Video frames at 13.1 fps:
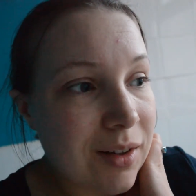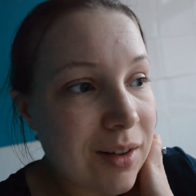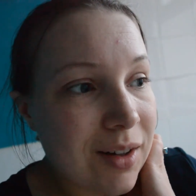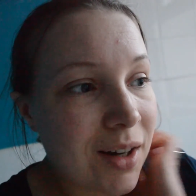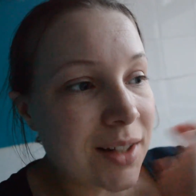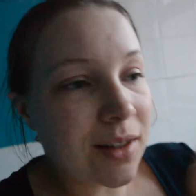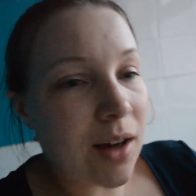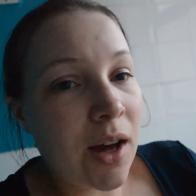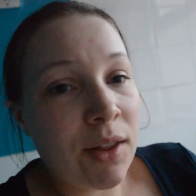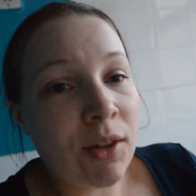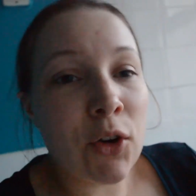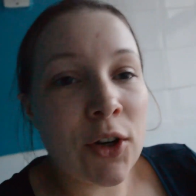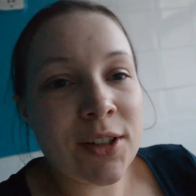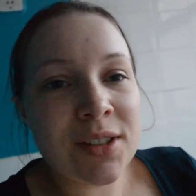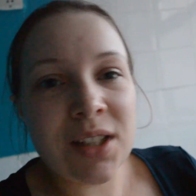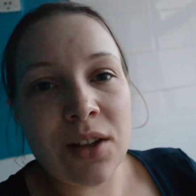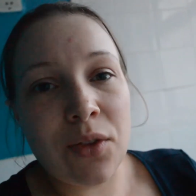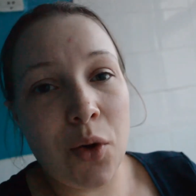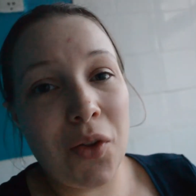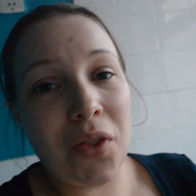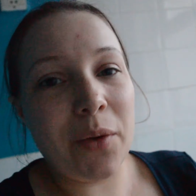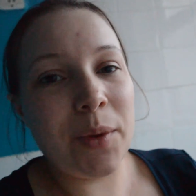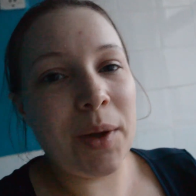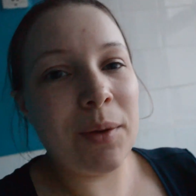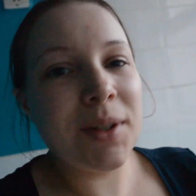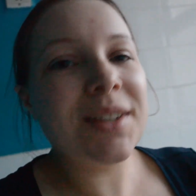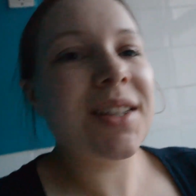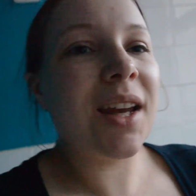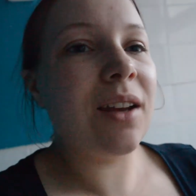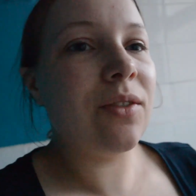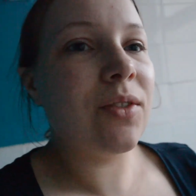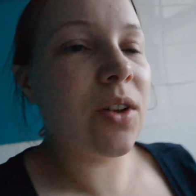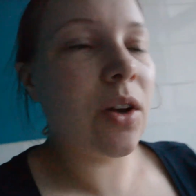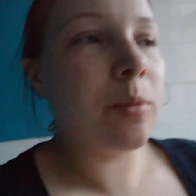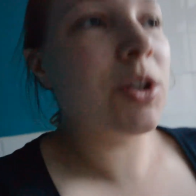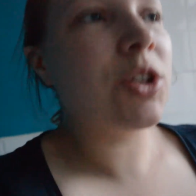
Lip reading: I honestly thought that we would save so much